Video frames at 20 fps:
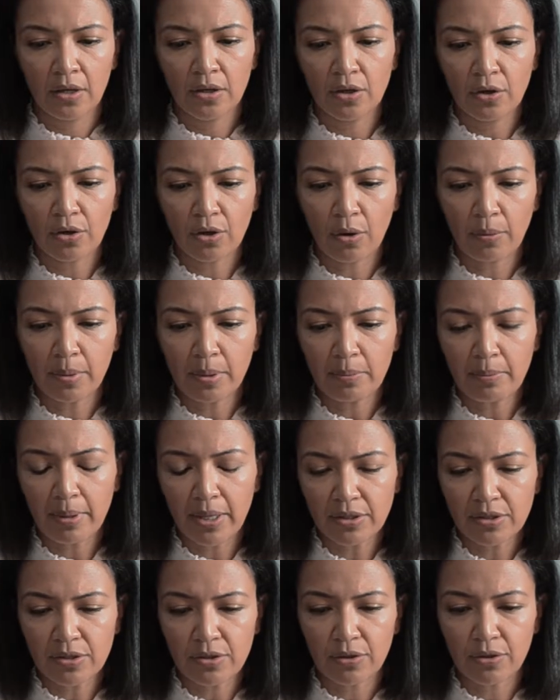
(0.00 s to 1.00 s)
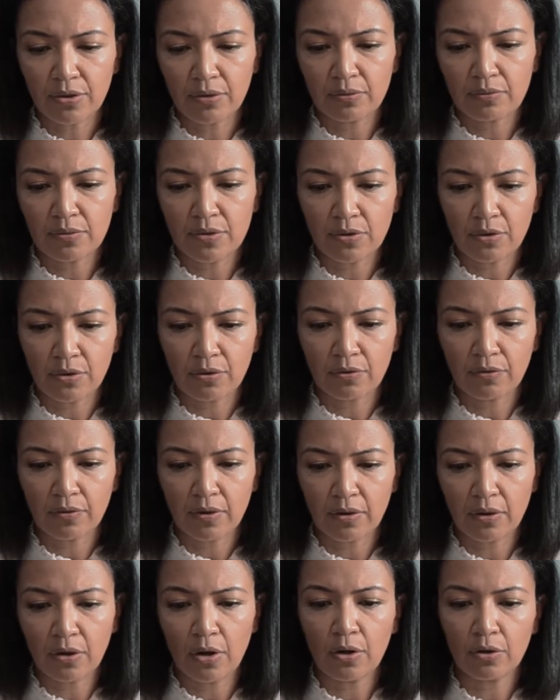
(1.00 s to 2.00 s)
You know, coming back to sort of
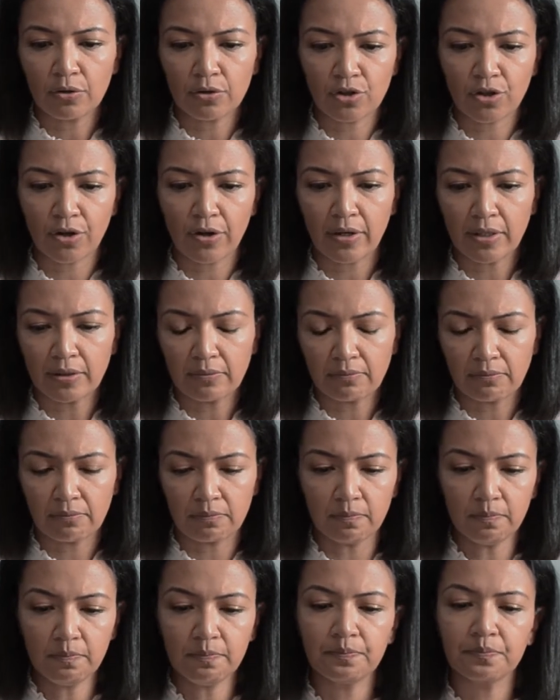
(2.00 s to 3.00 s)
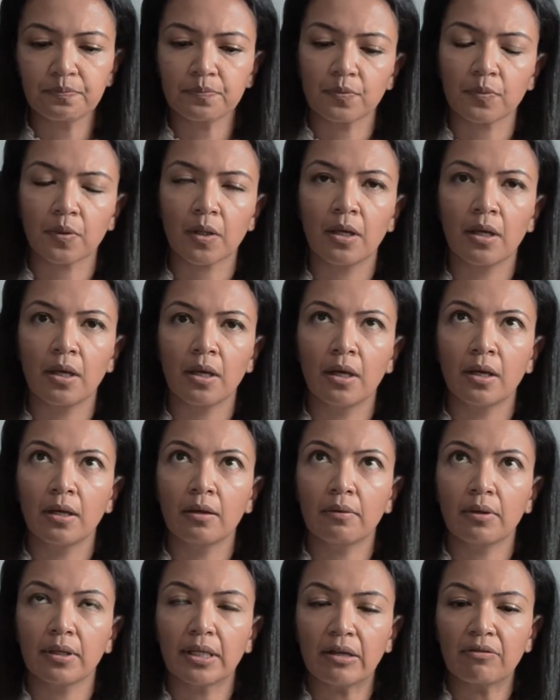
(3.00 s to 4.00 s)
the culture and
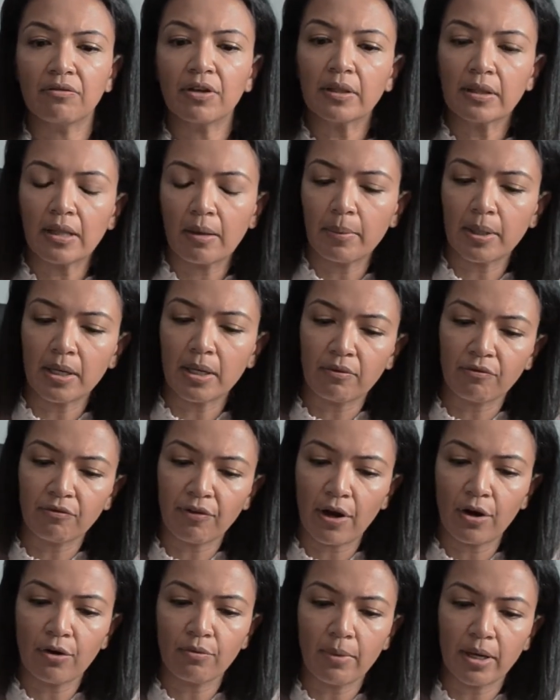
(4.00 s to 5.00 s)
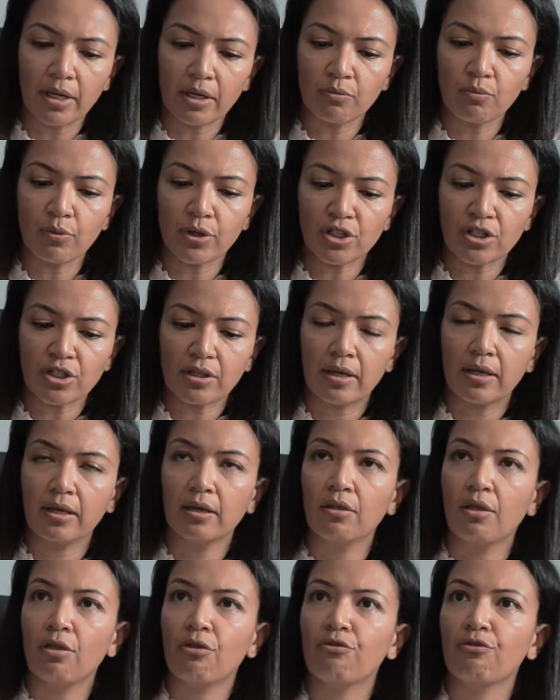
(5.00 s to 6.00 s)
giving them an environment in which they
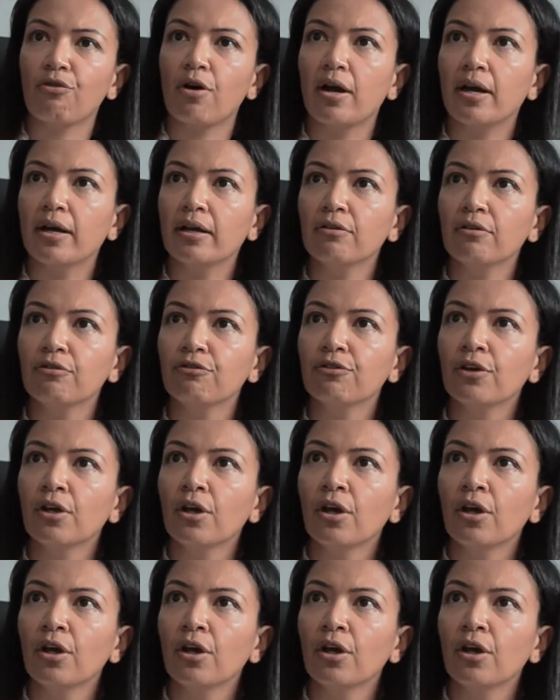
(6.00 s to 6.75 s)
can thrive,